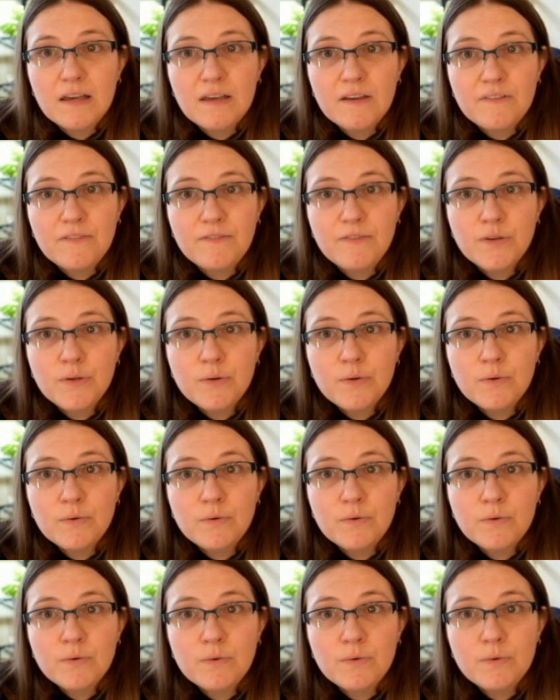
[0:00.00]
If
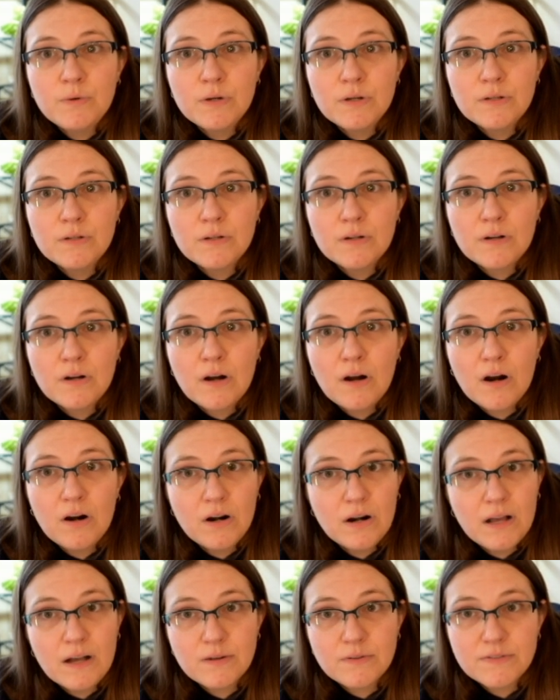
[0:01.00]
you
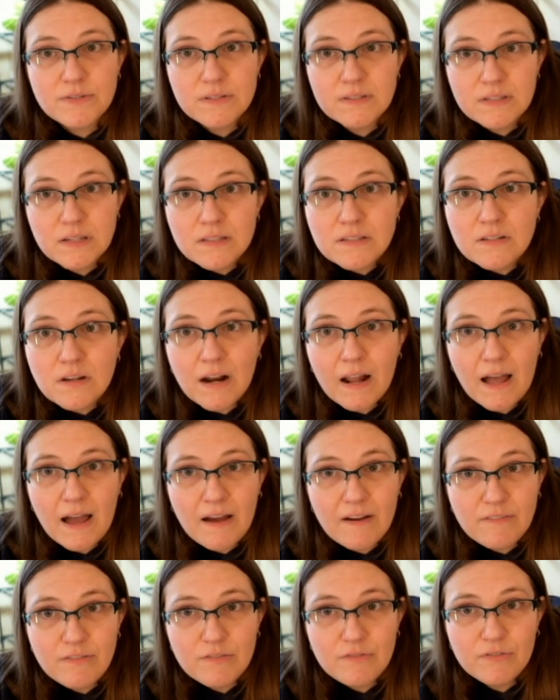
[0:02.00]
are in a house that does not
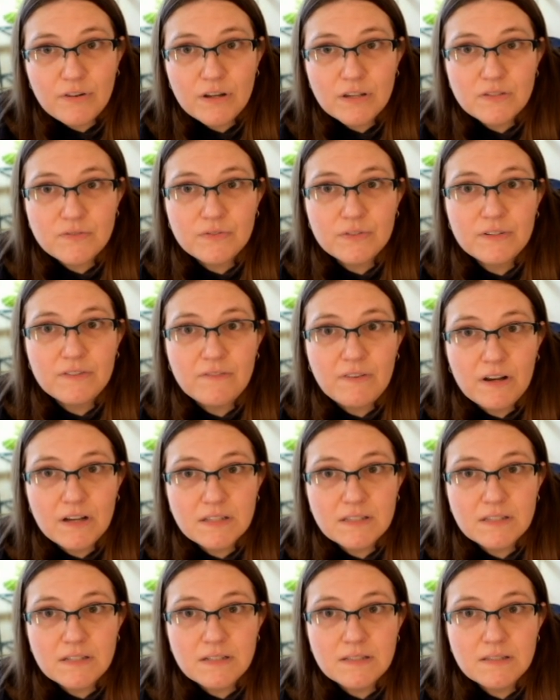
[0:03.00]
have frost-free
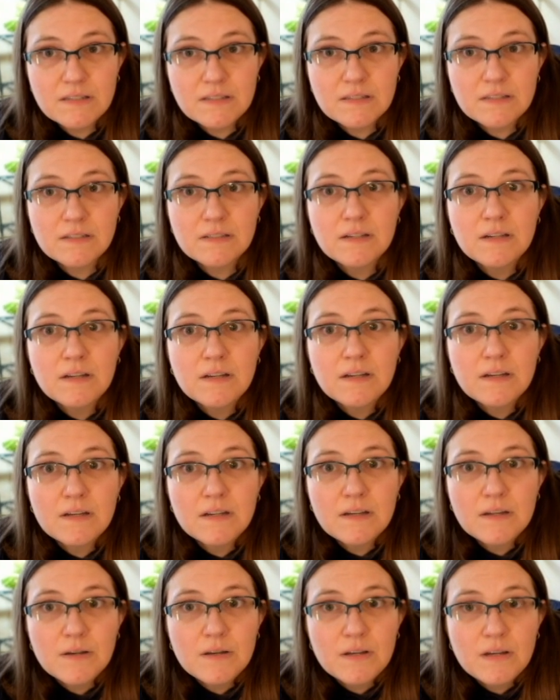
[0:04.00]
faucets,
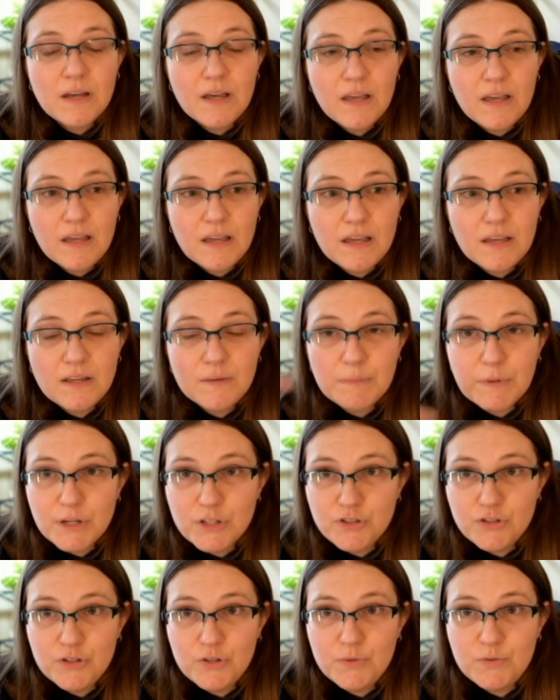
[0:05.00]
make
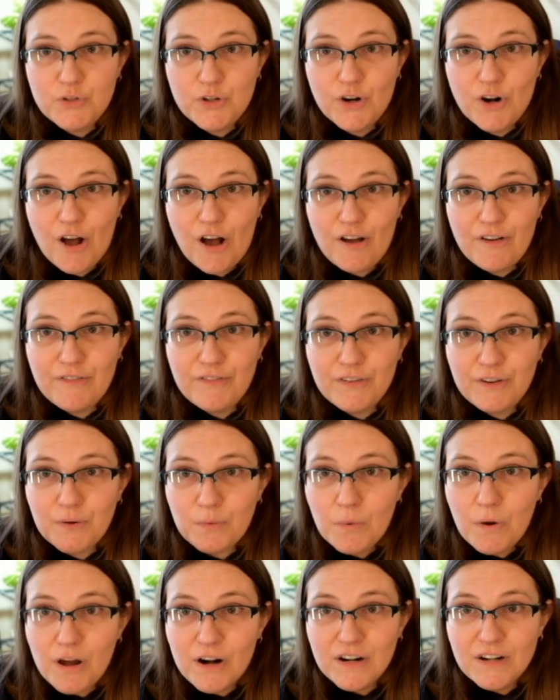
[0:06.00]
sure you turn off your
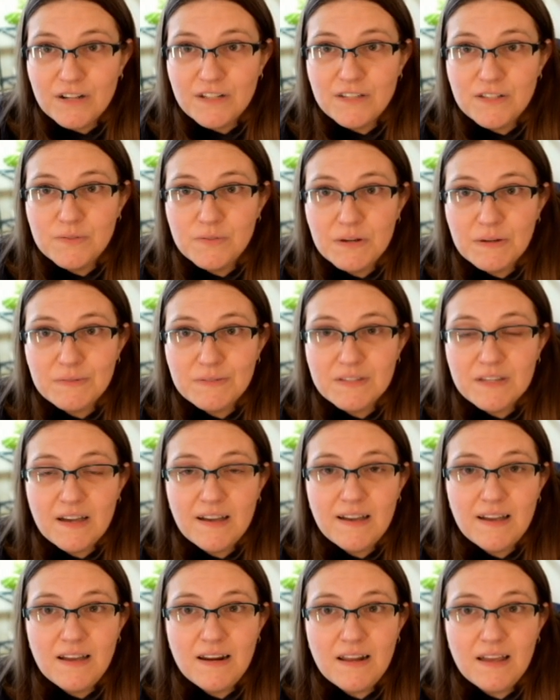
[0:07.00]
water to
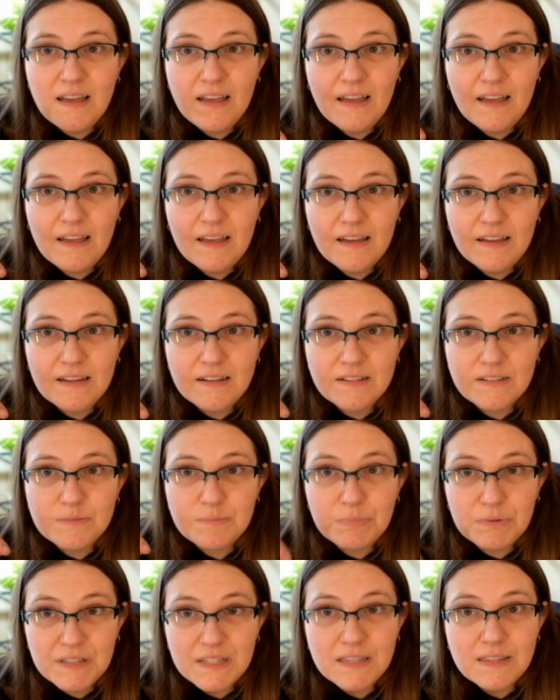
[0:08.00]
outside and
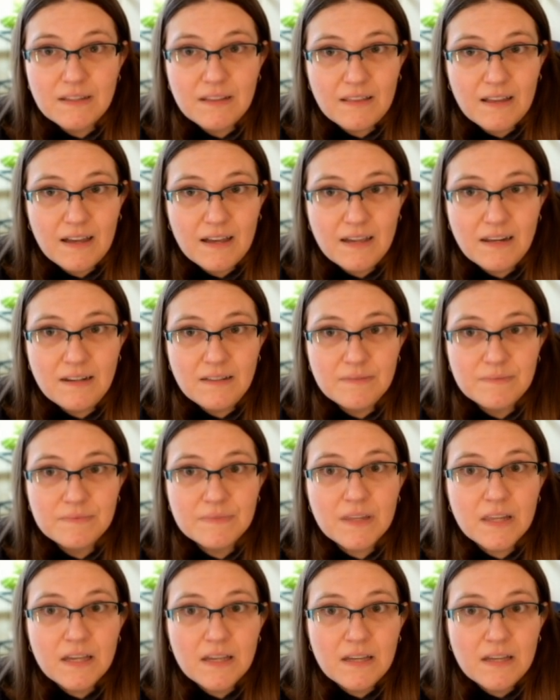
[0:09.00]
bleed the line
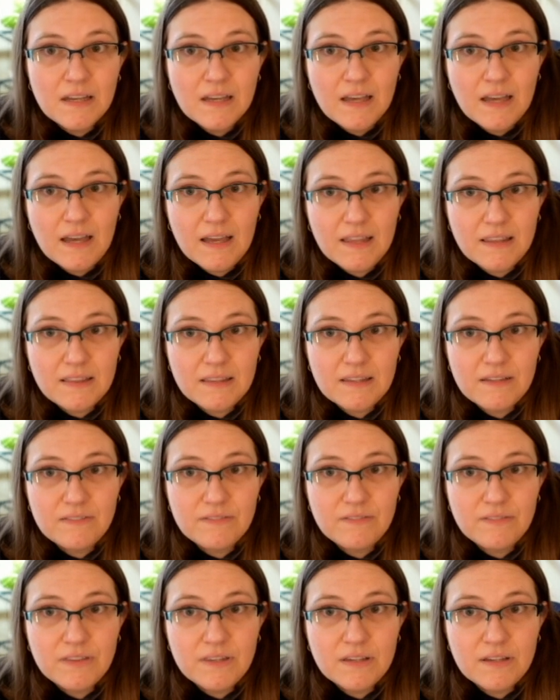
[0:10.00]
and
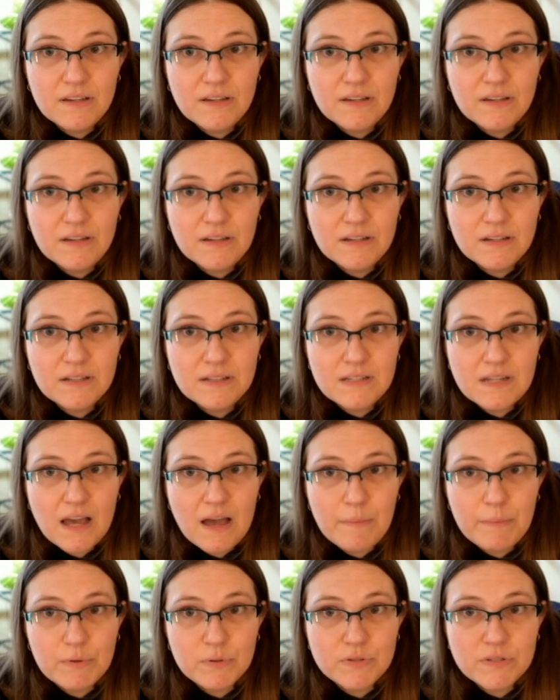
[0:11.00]
leave the
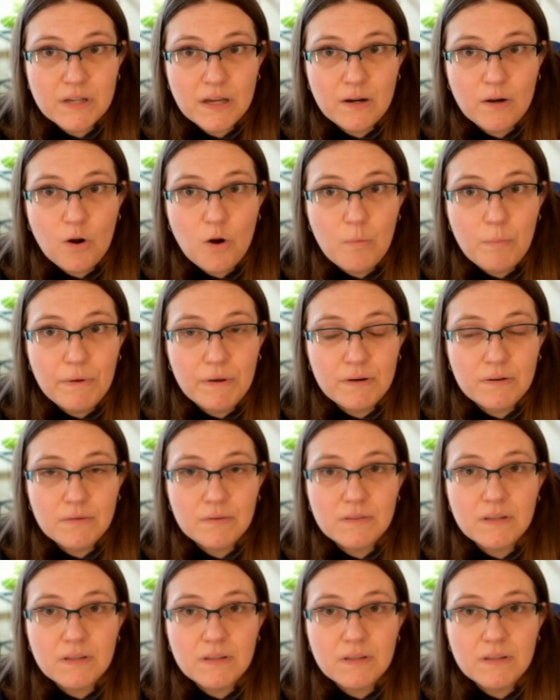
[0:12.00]
tap outside open.